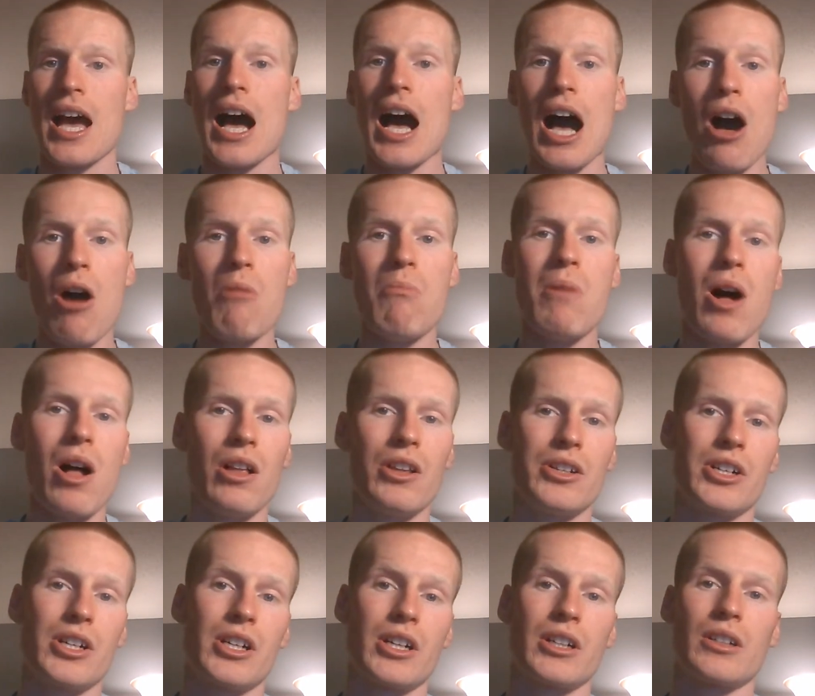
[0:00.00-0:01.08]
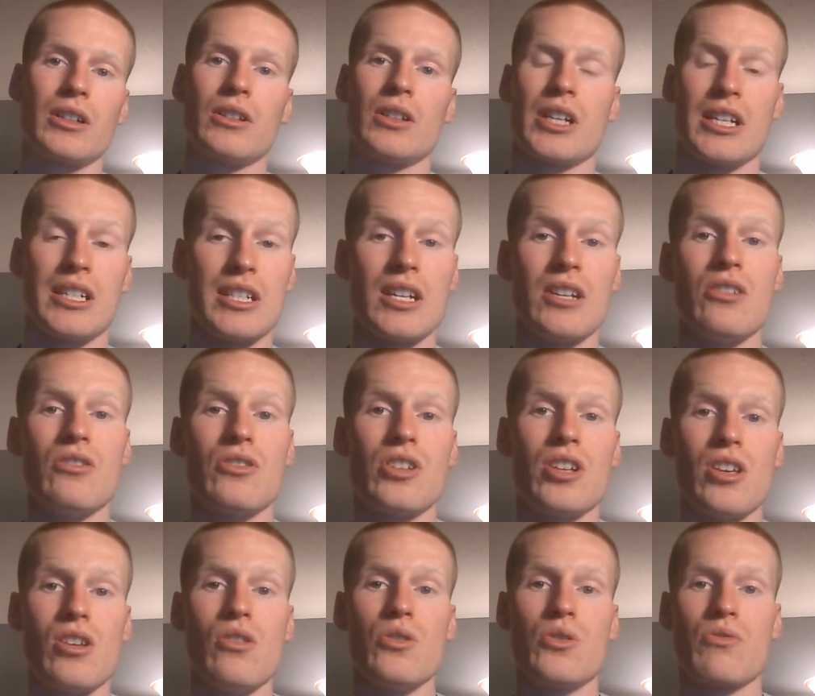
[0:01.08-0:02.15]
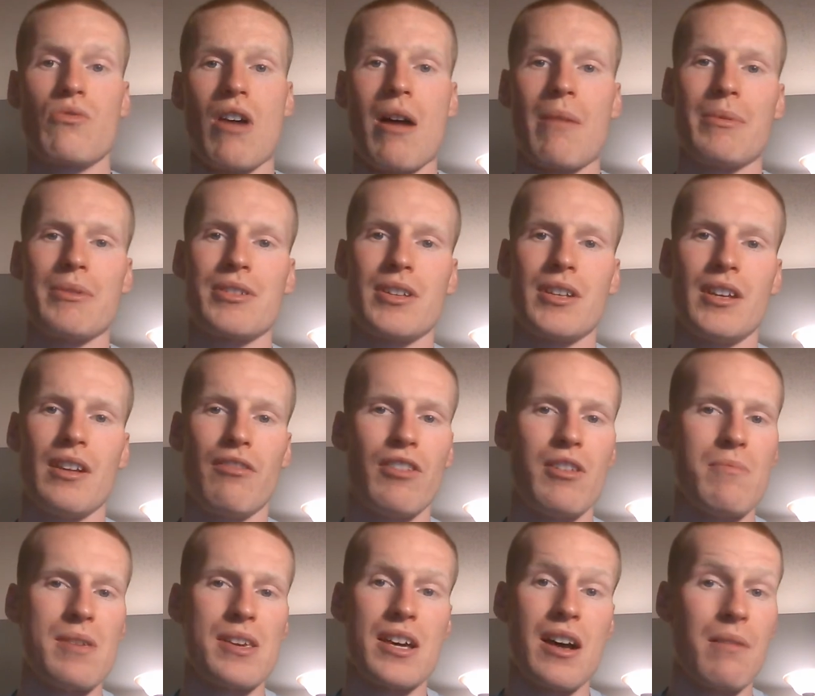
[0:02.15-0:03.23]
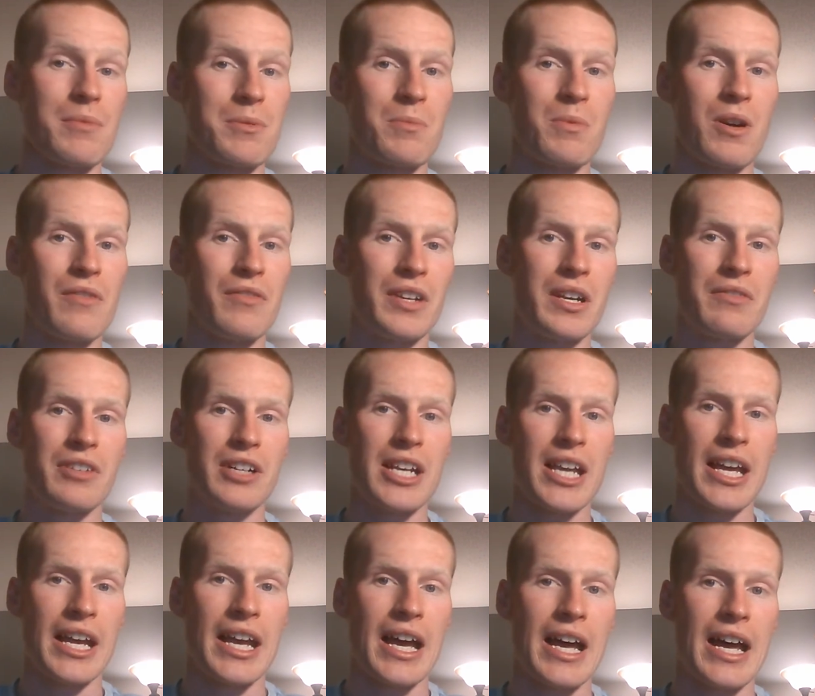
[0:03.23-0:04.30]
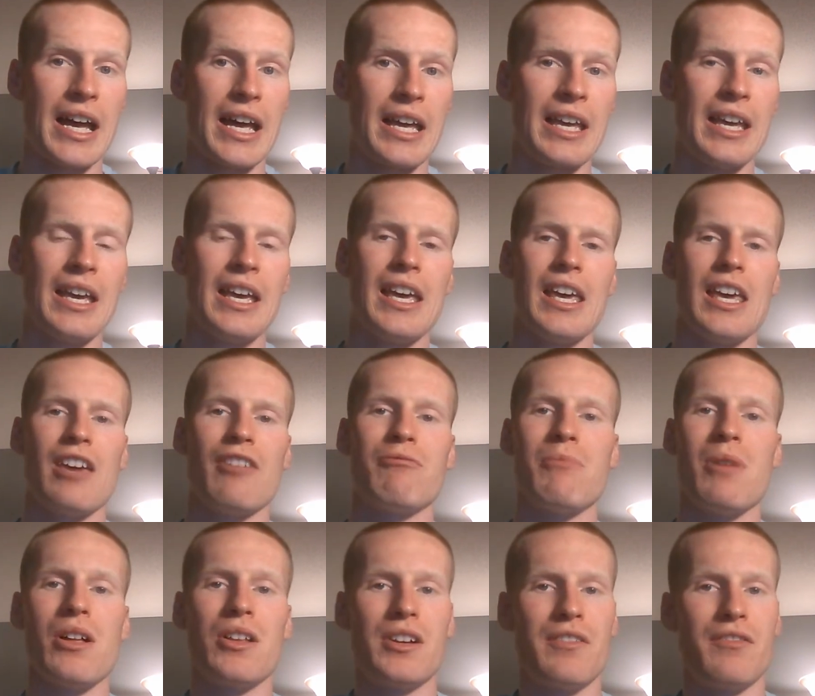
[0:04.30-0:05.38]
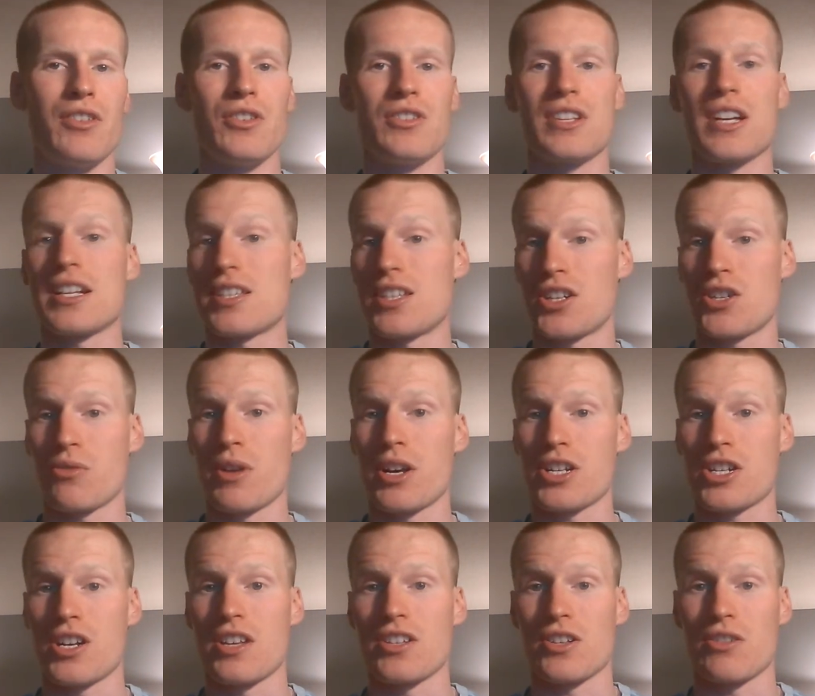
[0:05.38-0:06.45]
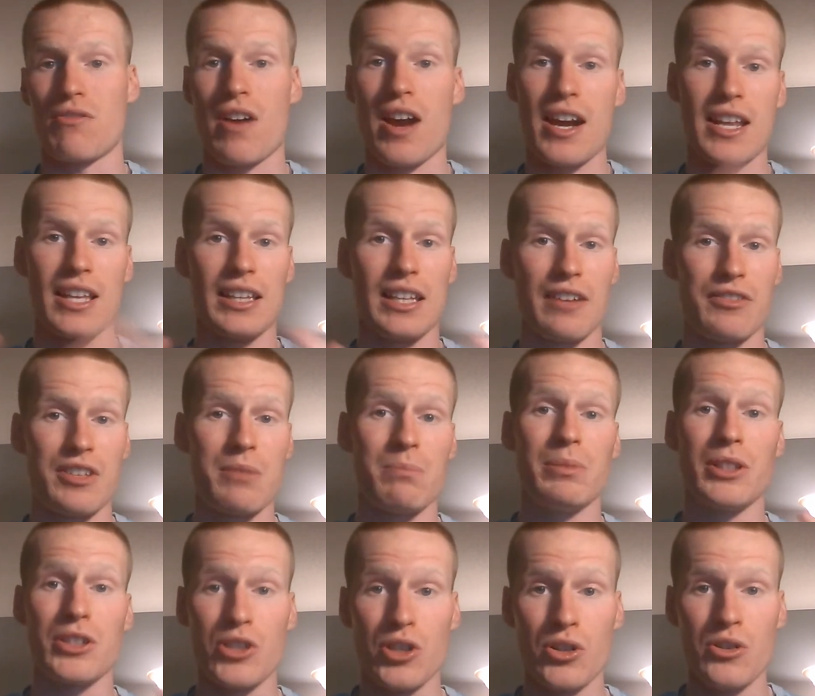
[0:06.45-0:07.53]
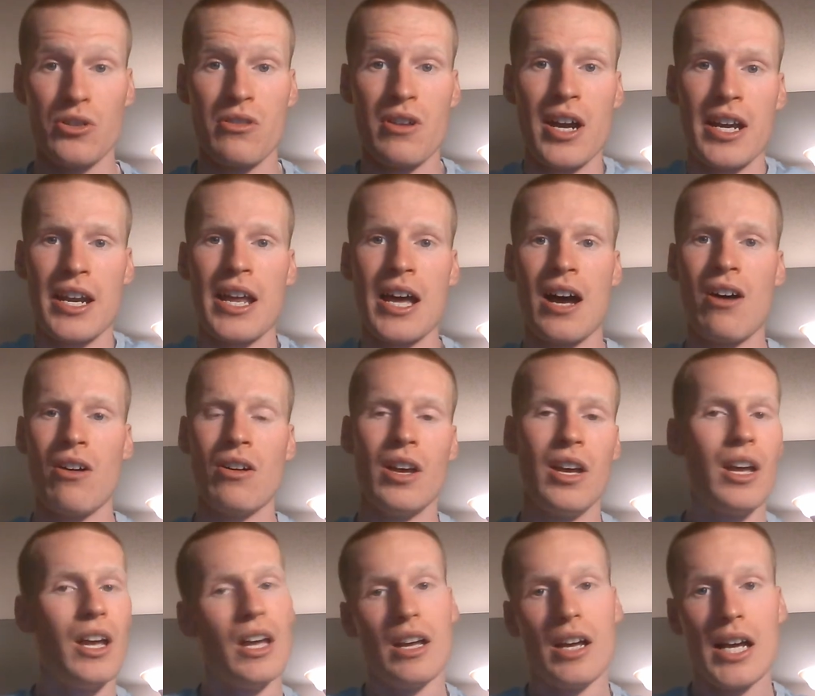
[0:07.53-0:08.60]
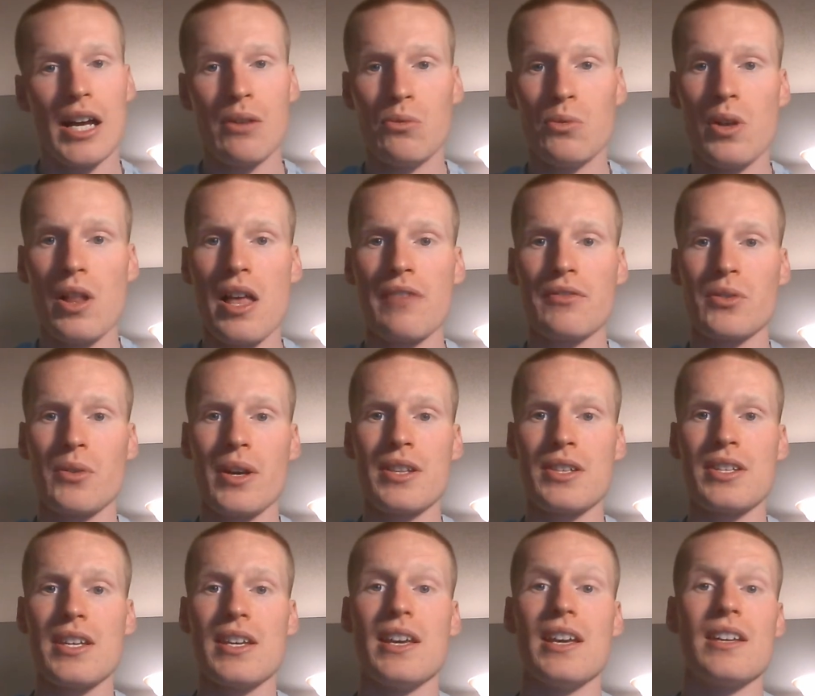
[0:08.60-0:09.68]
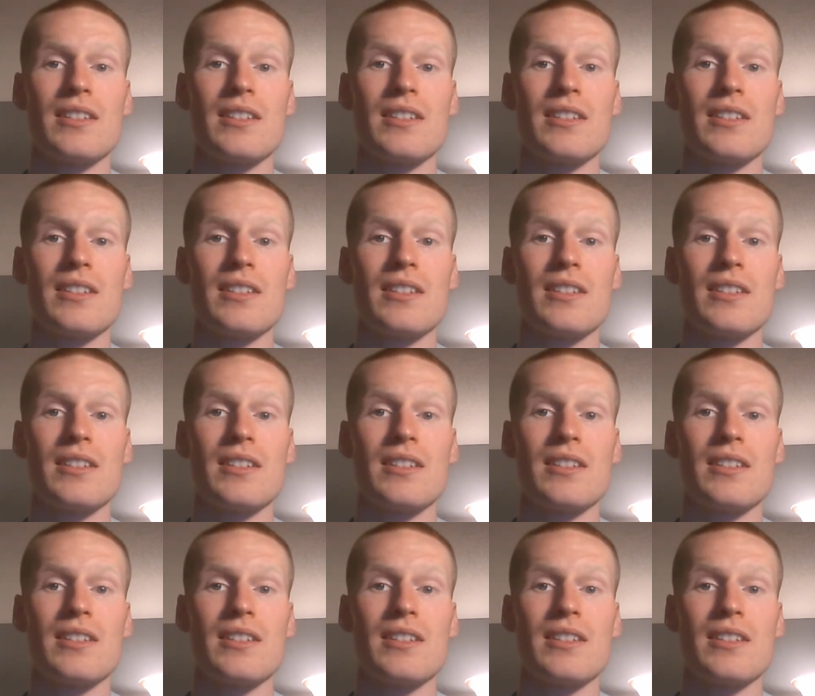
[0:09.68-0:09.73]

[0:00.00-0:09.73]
how molitor continues to use robinson if he becomes more of an everyday guy if Molitor views that situation as a righty lefty platoon right now, uh, we'll have to wait and see.